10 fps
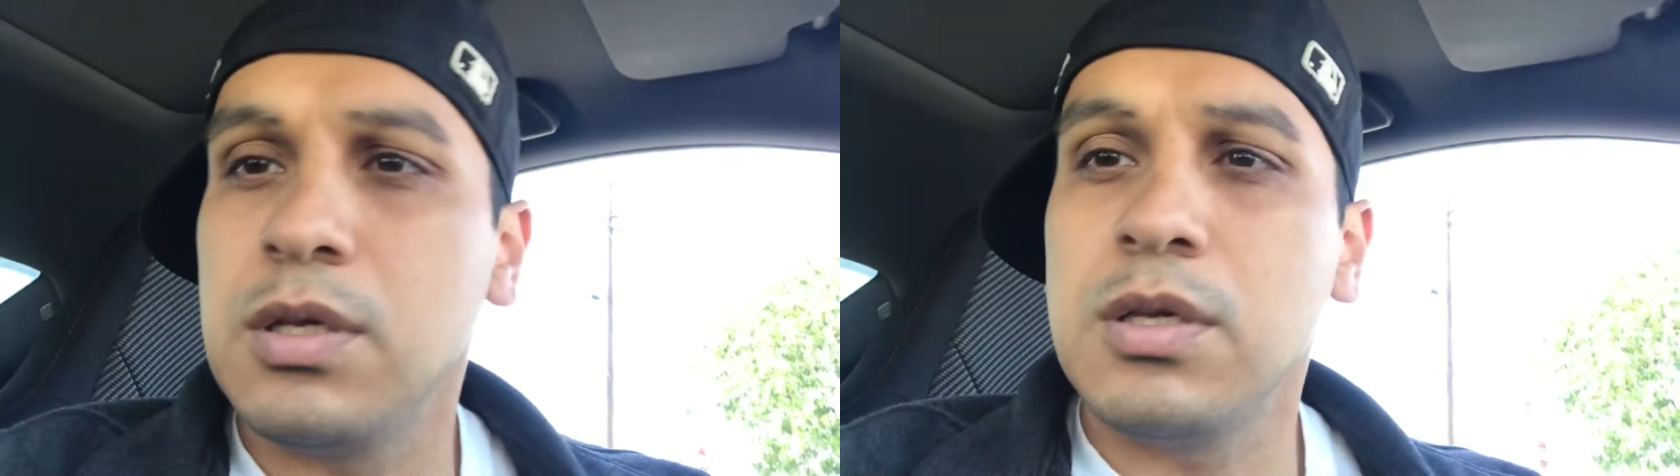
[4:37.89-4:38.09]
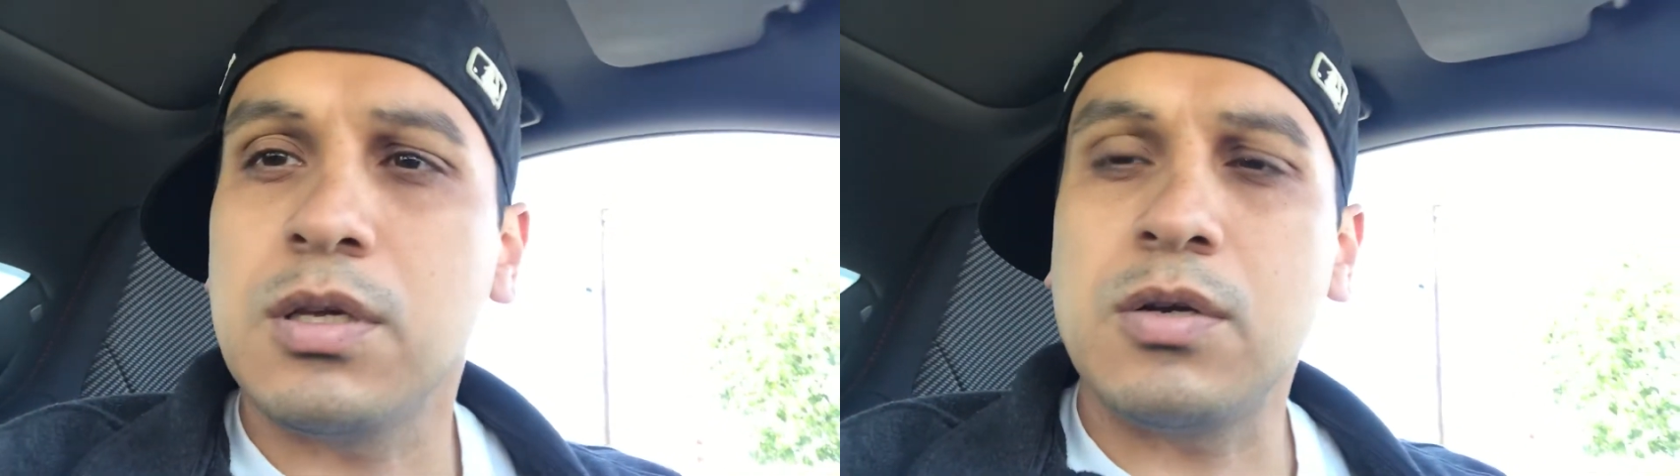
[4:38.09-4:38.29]

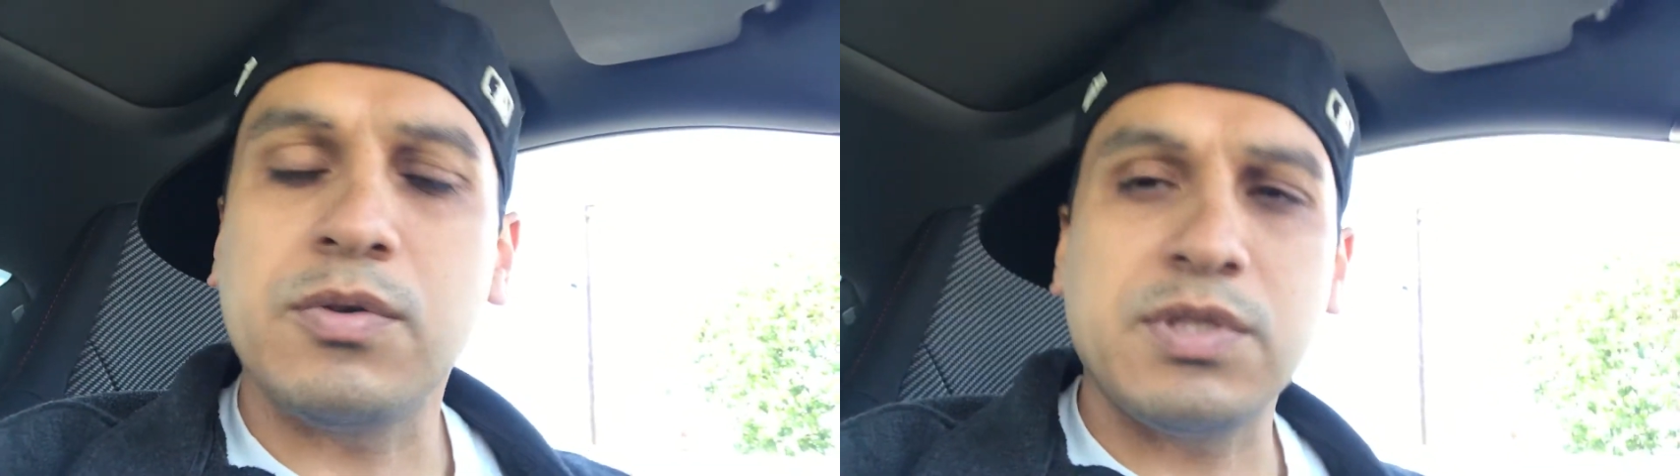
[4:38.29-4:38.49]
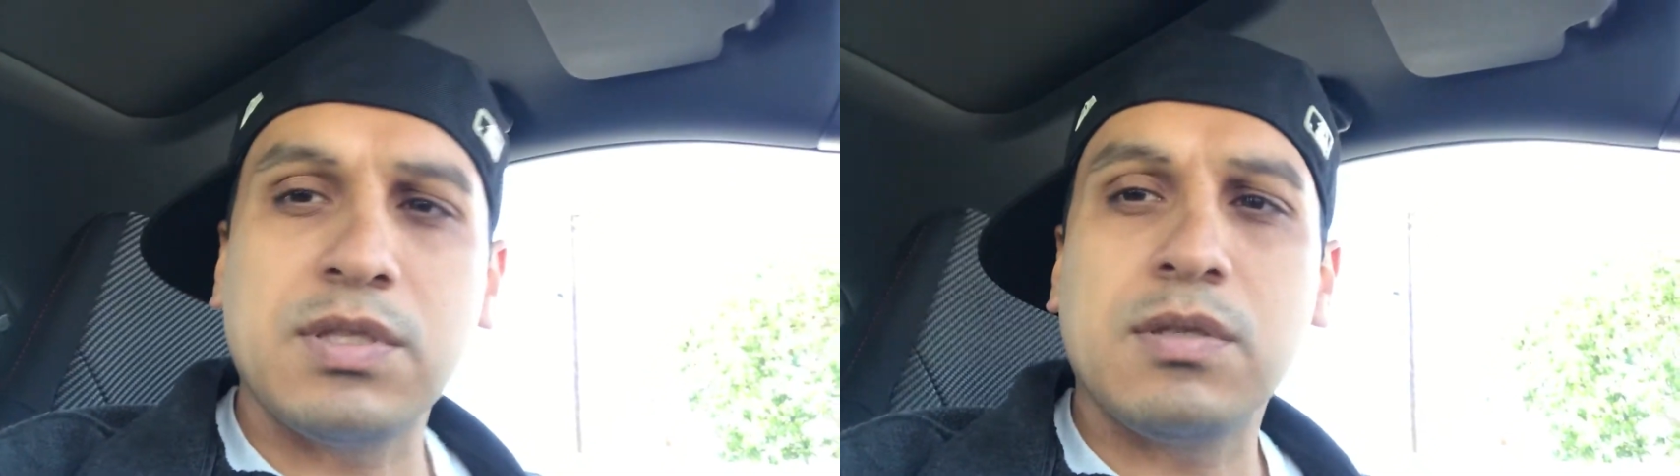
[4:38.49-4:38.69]
you can
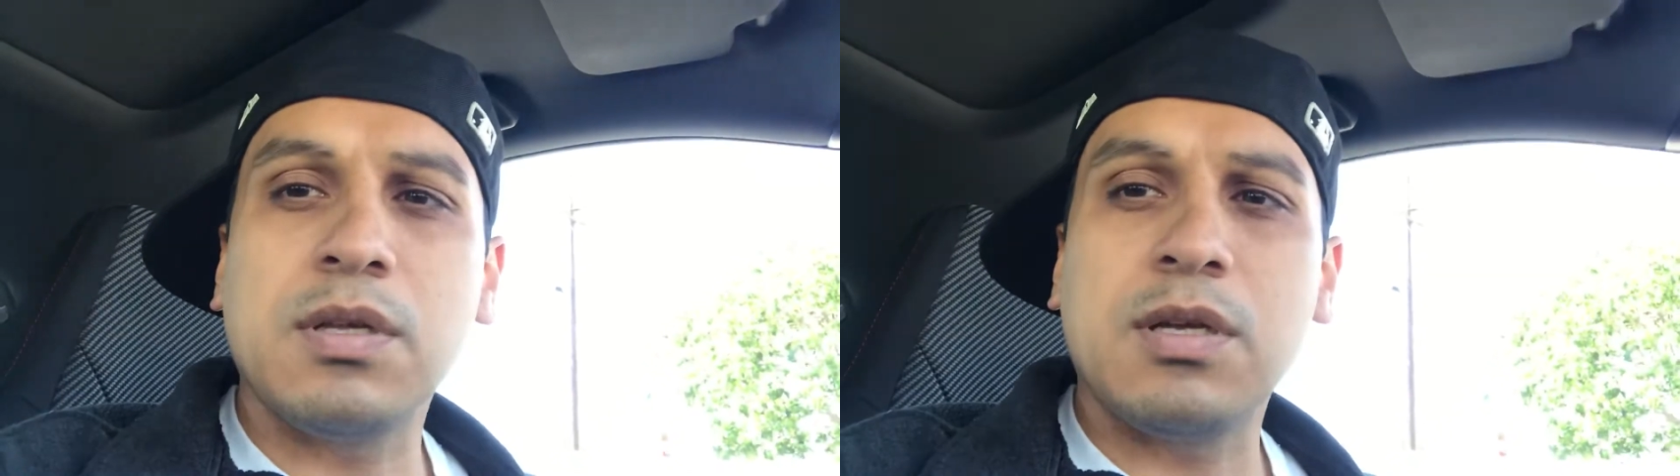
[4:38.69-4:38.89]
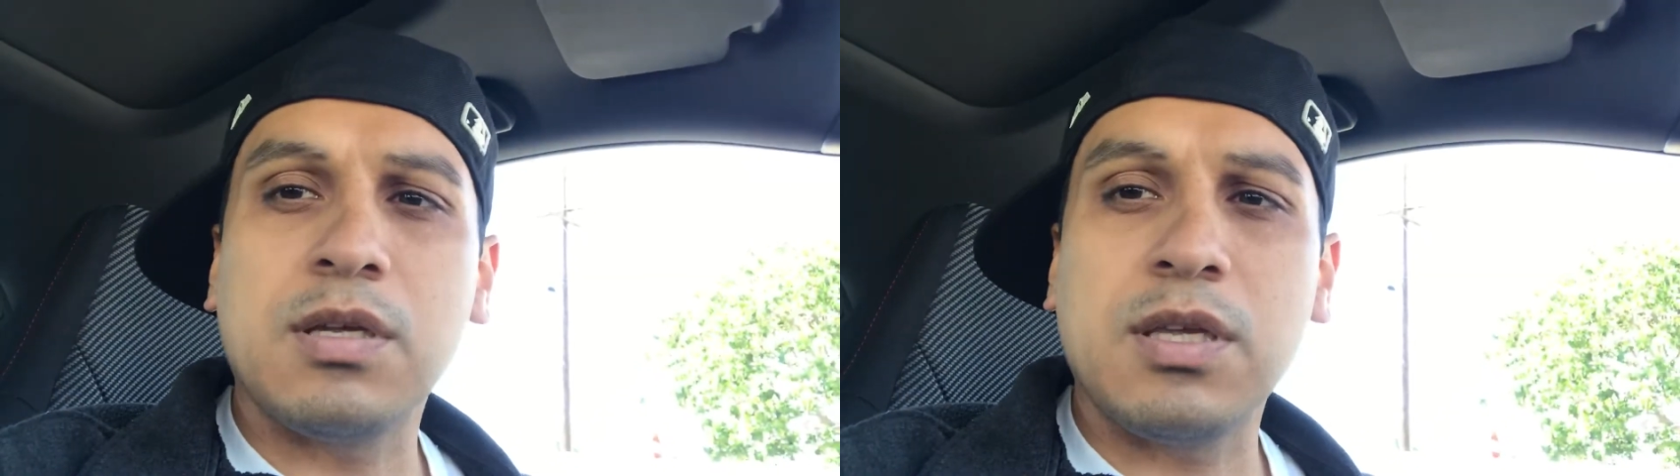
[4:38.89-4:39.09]
always
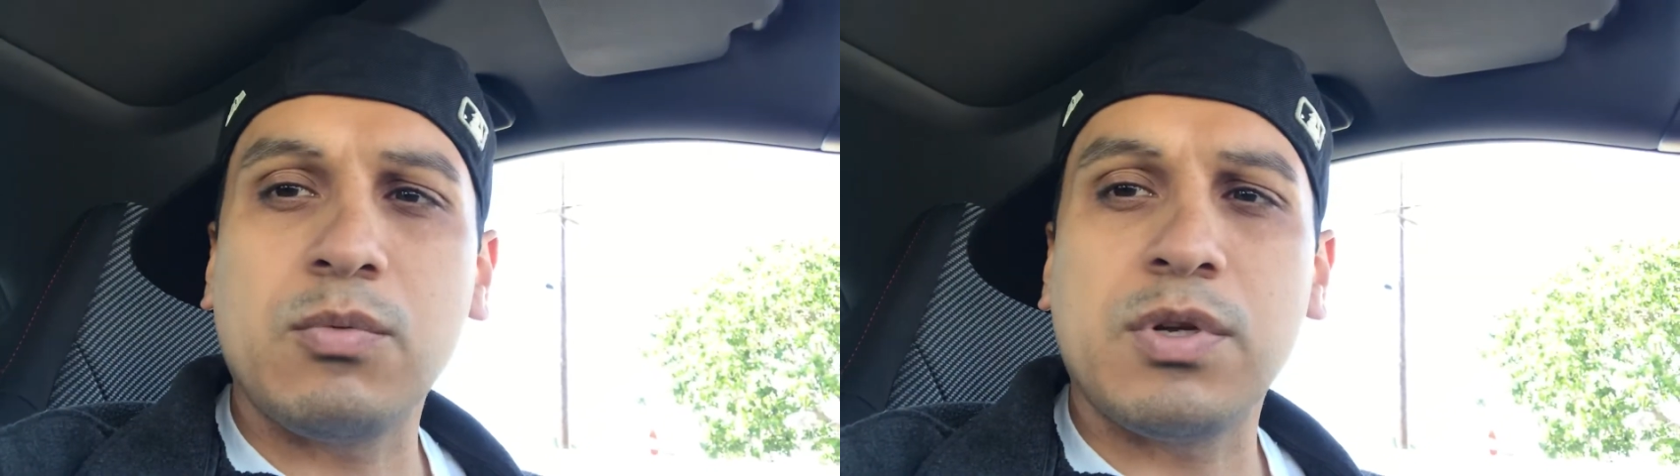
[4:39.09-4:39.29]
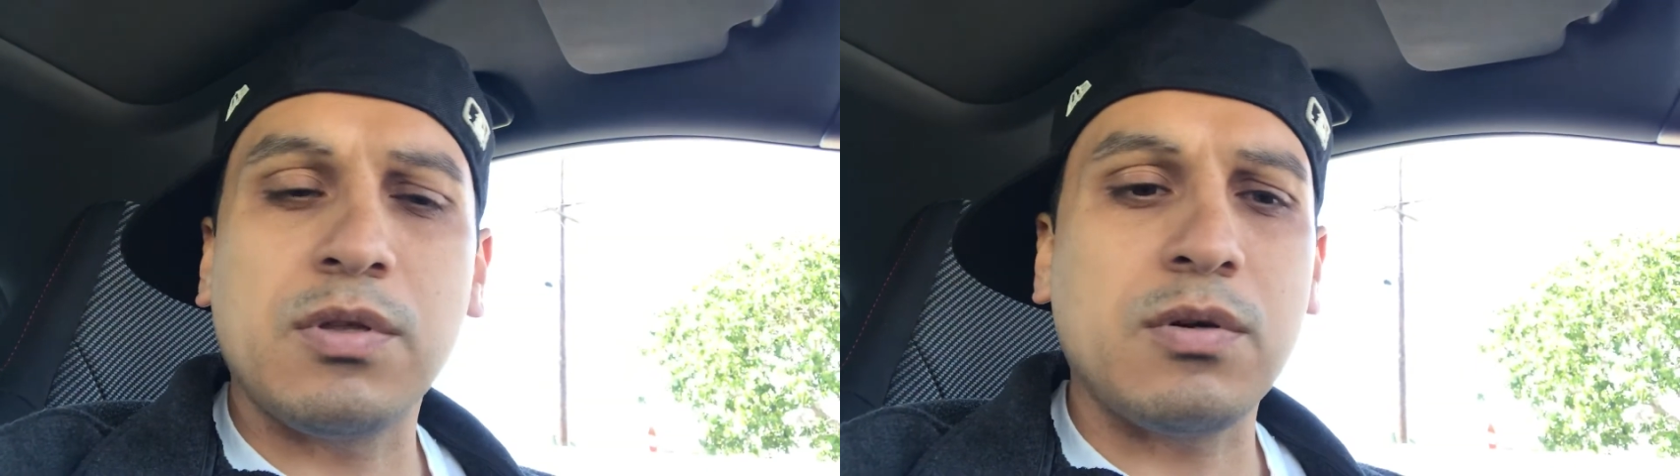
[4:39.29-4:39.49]
get
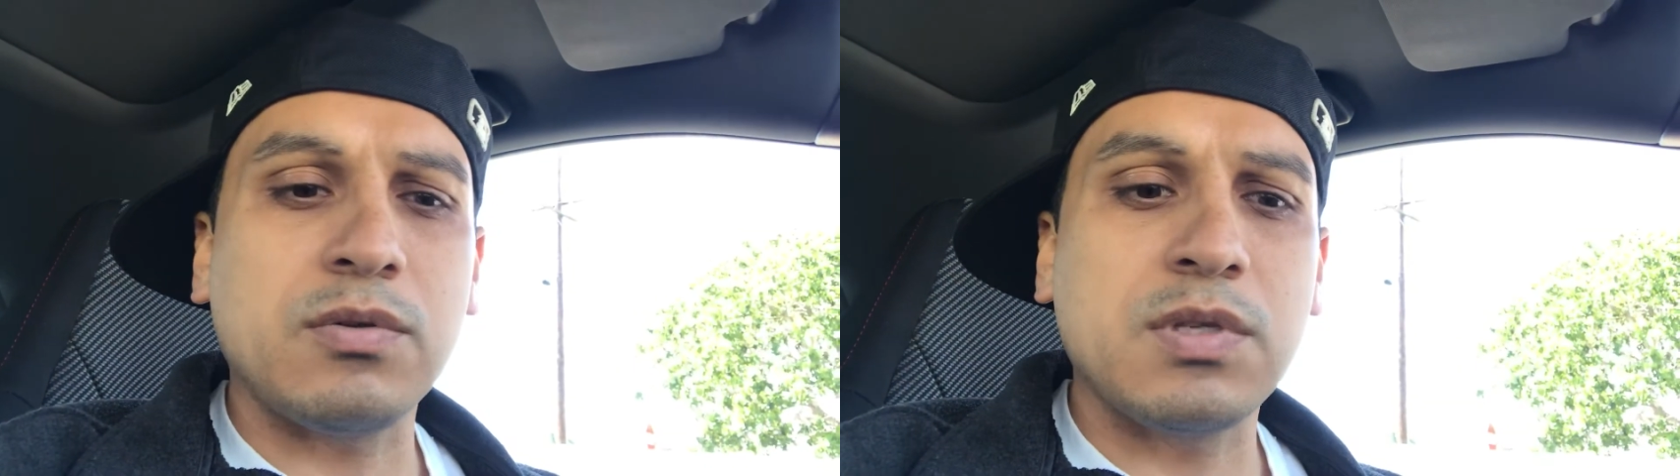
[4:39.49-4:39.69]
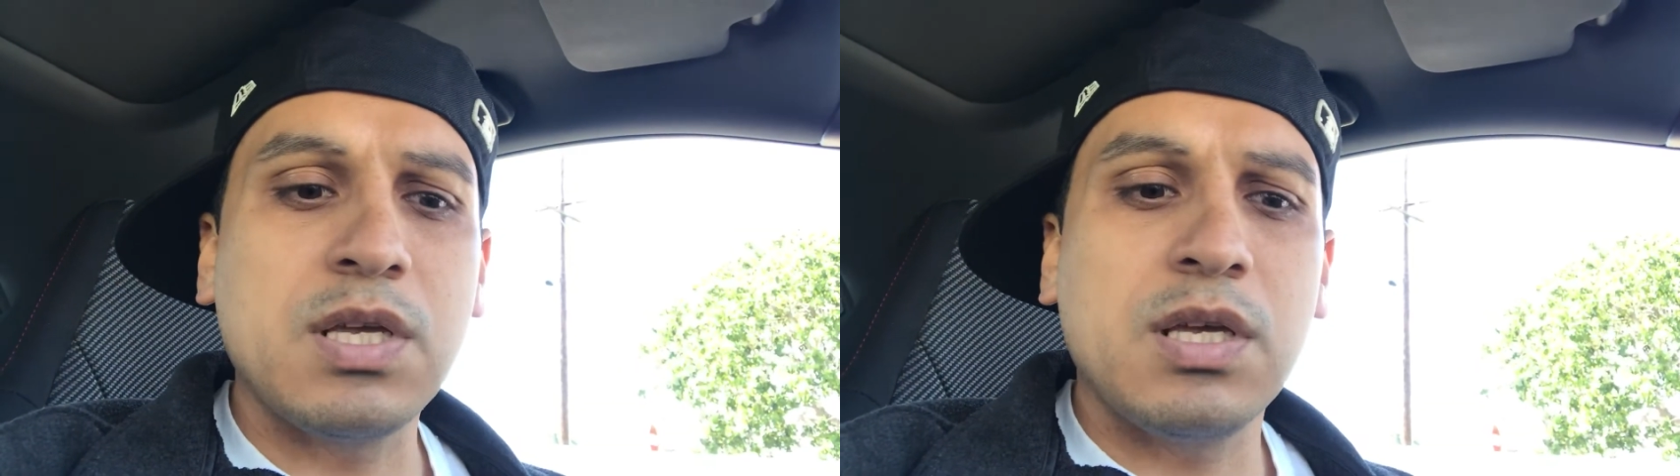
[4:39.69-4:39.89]
one of those.